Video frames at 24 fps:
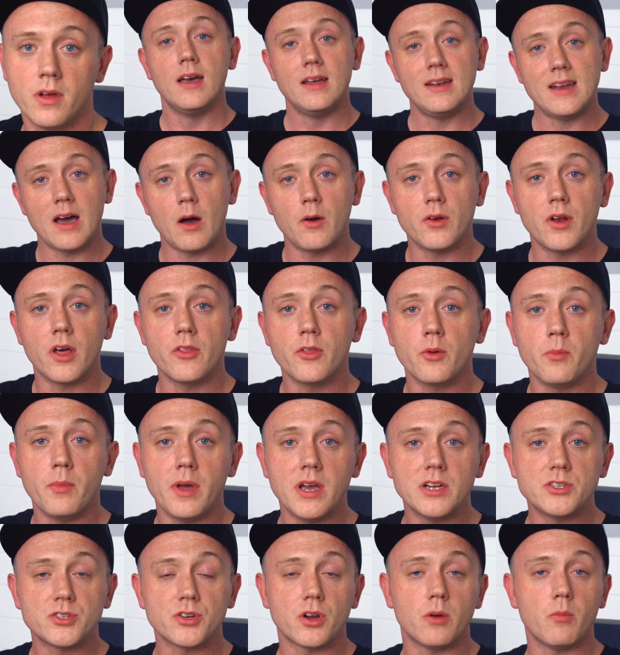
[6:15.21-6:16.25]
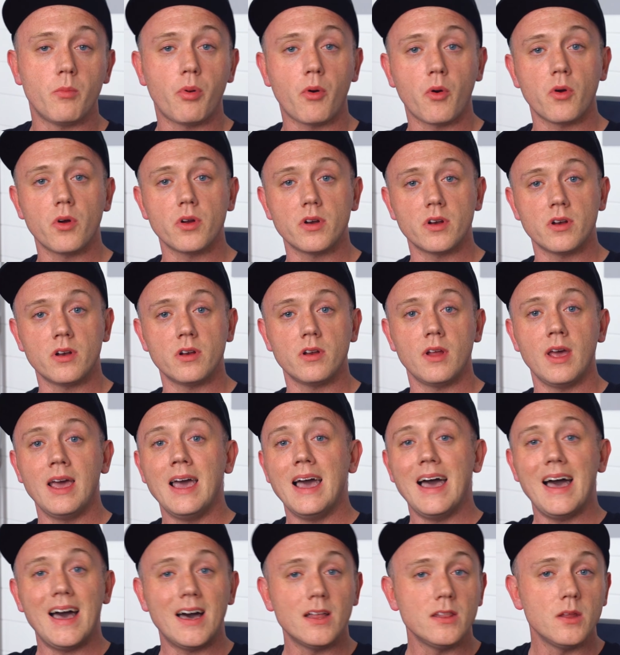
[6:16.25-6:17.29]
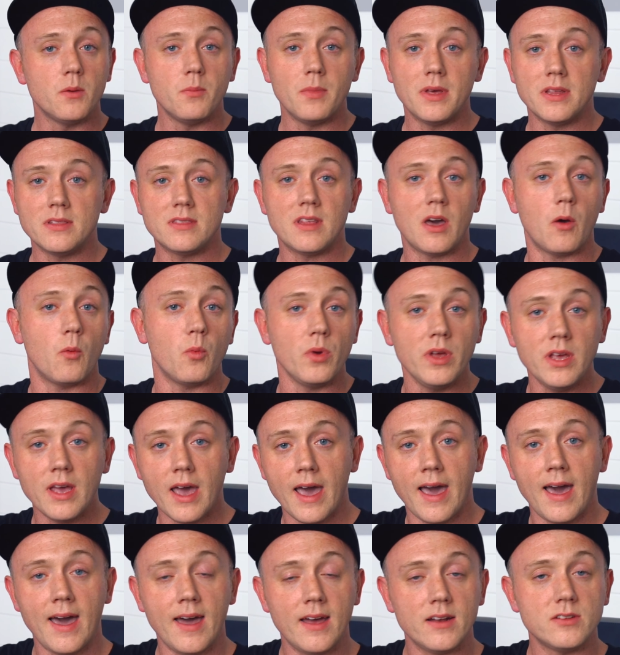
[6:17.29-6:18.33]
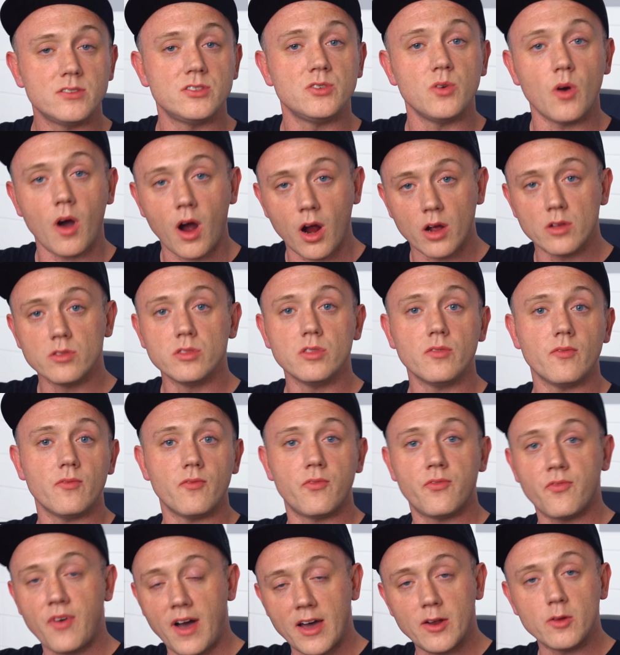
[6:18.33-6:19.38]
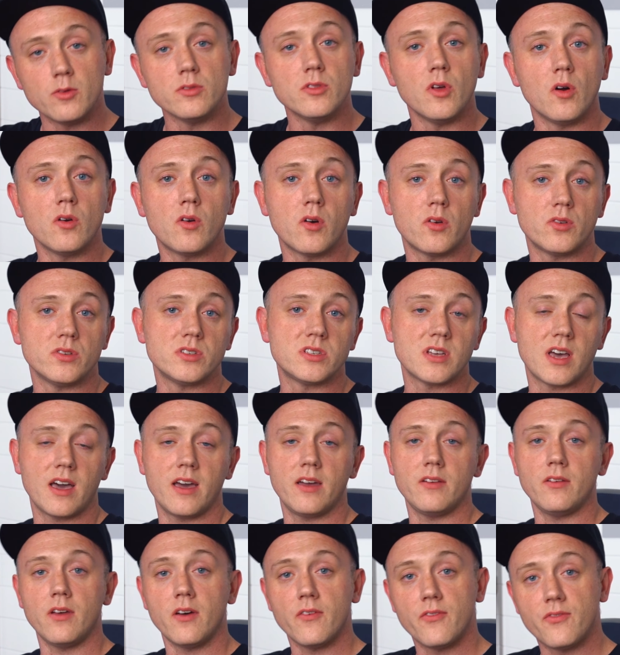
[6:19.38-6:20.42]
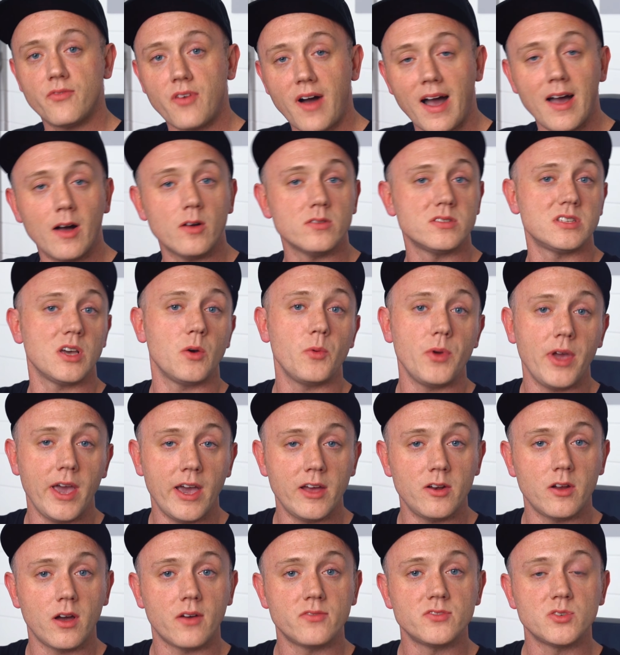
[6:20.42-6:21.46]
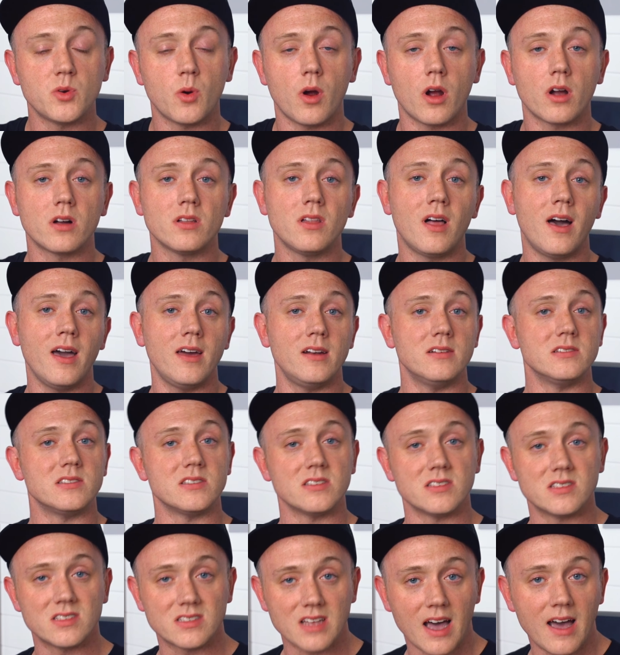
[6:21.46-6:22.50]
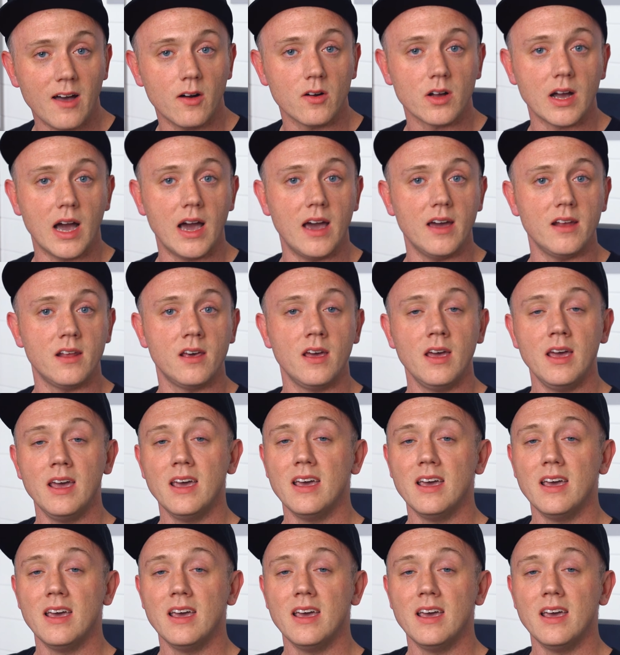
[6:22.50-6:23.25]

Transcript: Now, another major important element that we add to our final logo design files that we hand off to our client is a style guide.